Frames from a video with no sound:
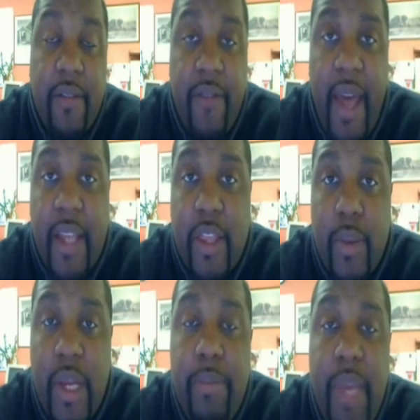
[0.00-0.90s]
in fact,
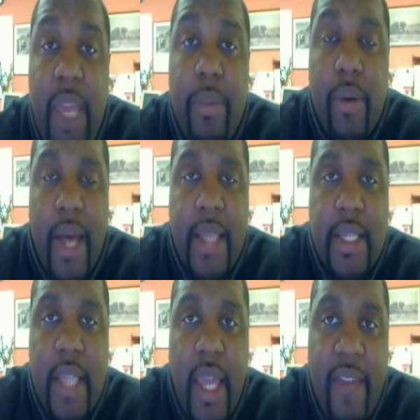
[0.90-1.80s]
three people got
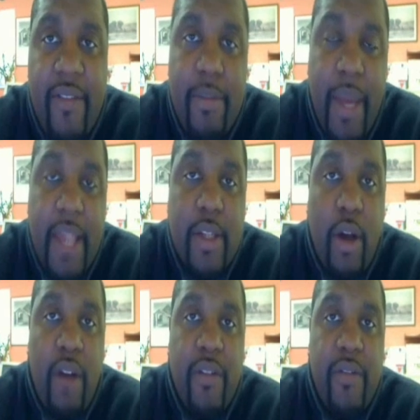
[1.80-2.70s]
saved based
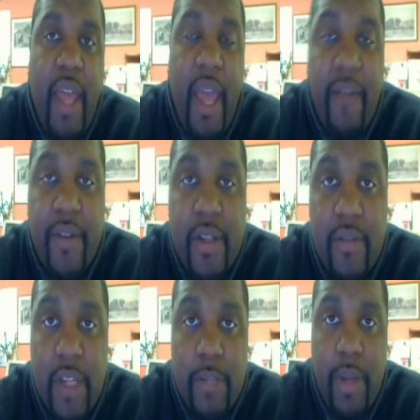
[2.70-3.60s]
off of the efforts
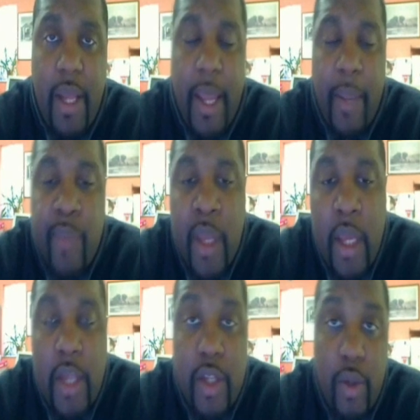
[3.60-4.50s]
of this play.
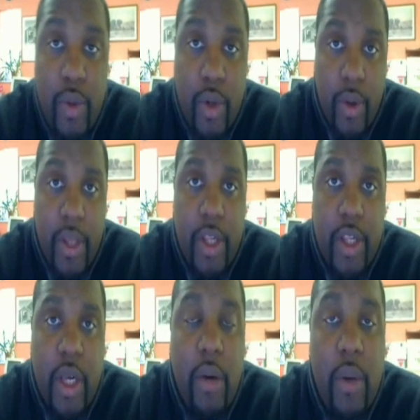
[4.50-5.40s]
Two during the
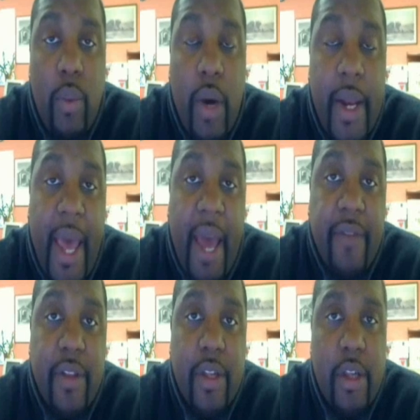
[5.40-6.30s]
show and one
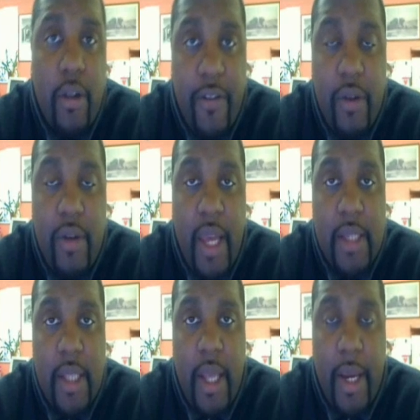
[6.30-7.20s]
after the show a few
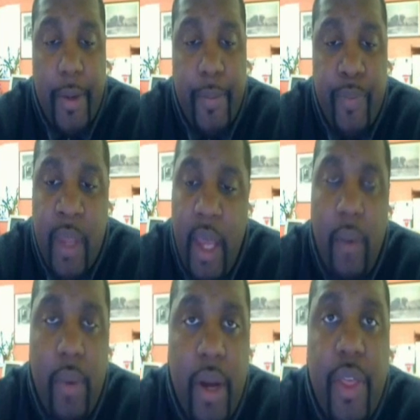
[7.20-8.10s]
days later.
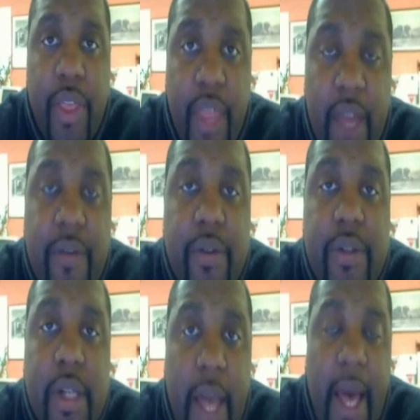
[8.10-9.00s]
And we are thankful
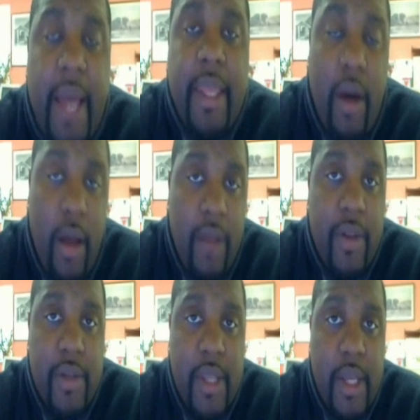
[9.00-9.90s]
to God that all
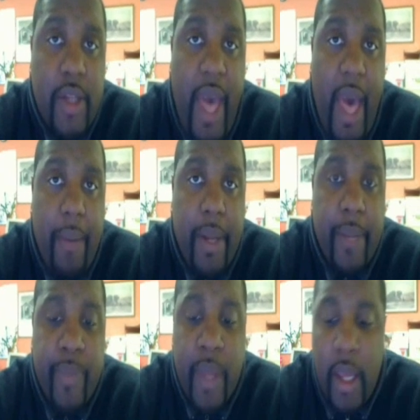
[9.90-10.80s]
of those things are
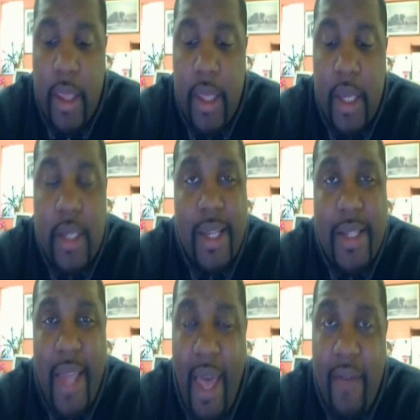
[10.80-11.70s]
happening. This
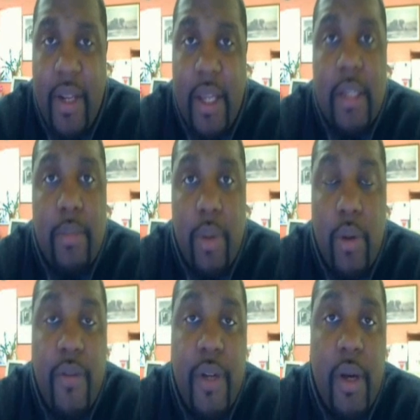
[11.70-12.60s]
is evidence and
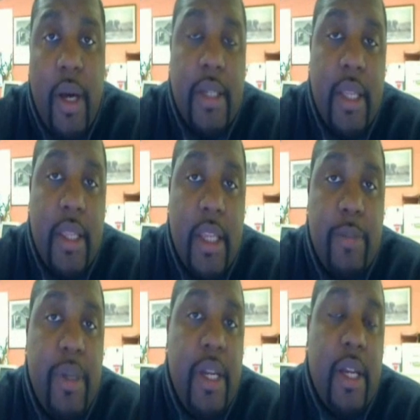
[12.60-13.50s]
proof to us that
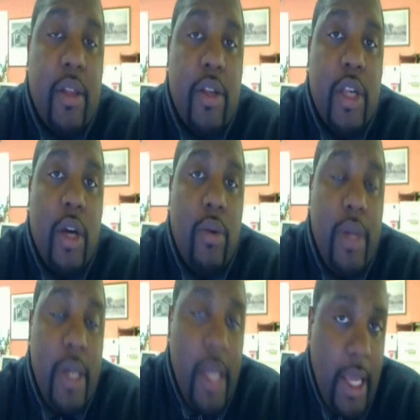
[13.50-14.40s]
this particular
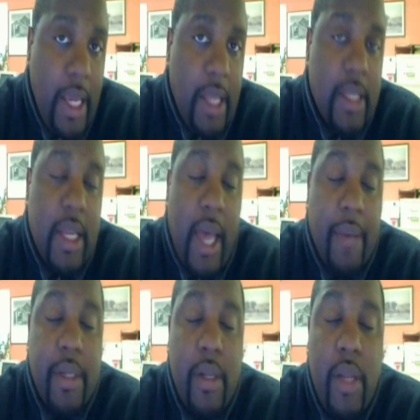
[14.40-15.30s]
show needs, it
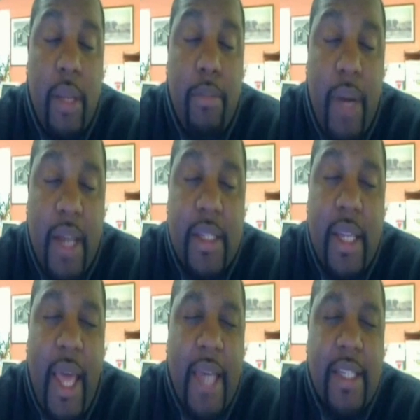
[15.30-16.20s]
absolutely
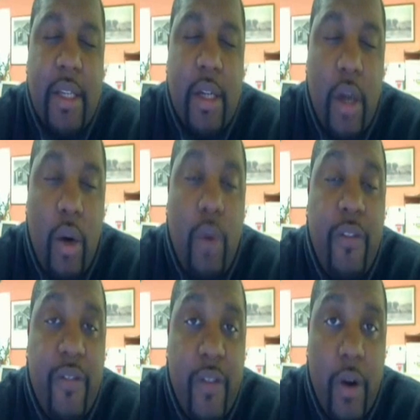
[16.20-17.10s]
must, it has to
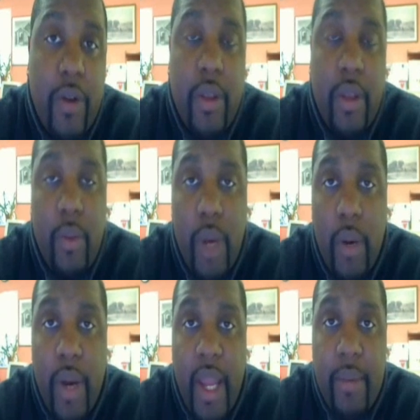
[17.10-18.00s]
go further than
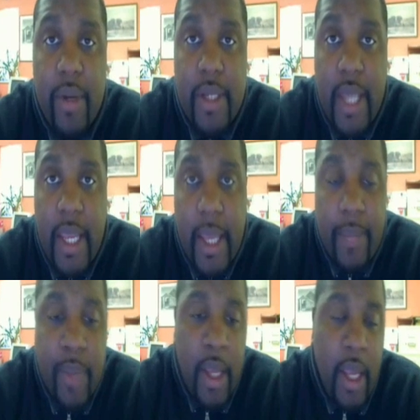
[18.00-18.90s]
where we're able to take
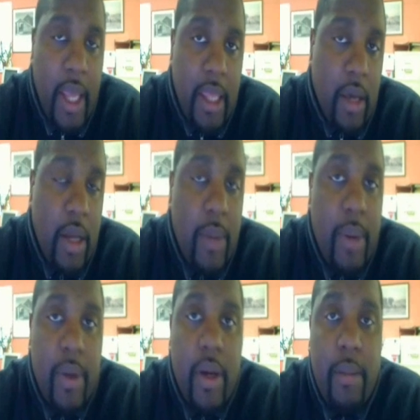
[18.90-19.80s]
it. And the only
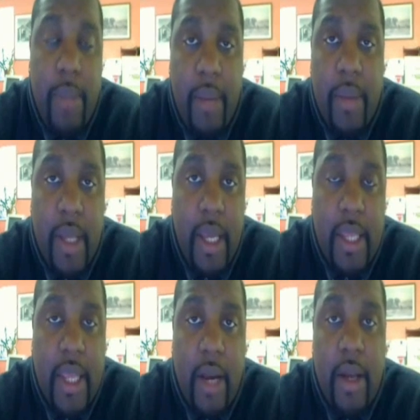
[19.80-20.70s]
way we're going to be able to get
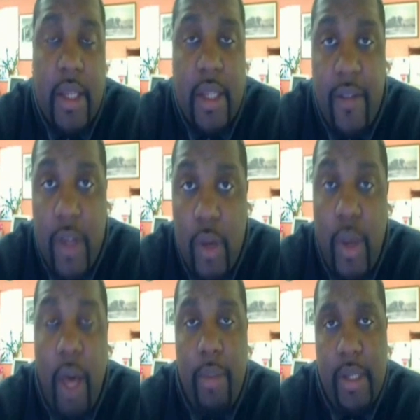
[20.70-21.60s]
it there is if
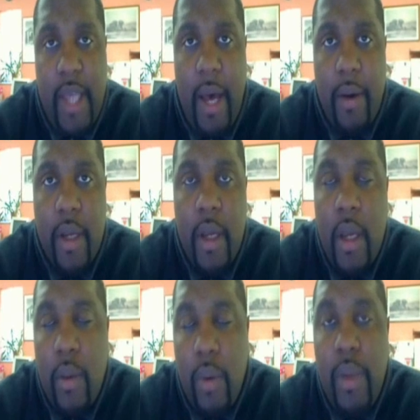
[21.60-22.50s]
you help us out.
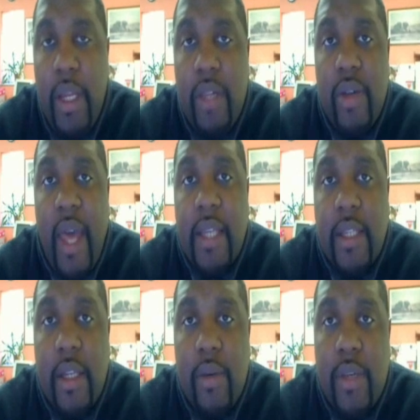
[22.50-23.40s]
What we need you
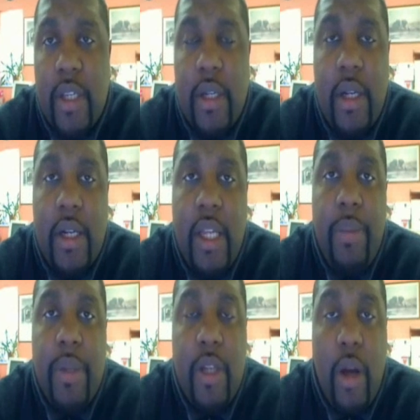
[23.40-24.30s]
guys to do is just look
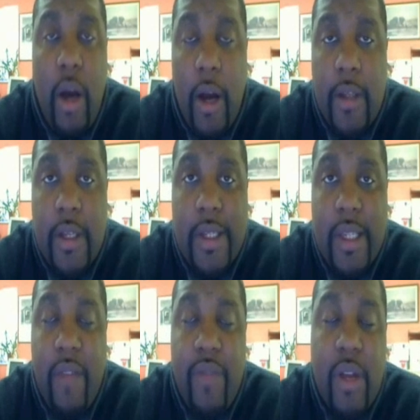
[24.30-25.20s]
deep into your hearts and
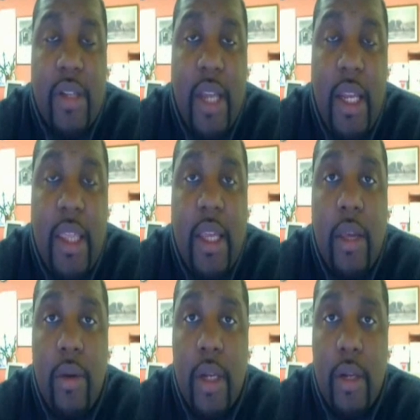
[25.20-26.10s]
see if there's
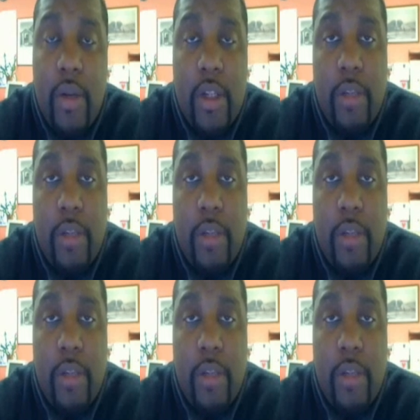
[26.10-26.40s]
anything you could do to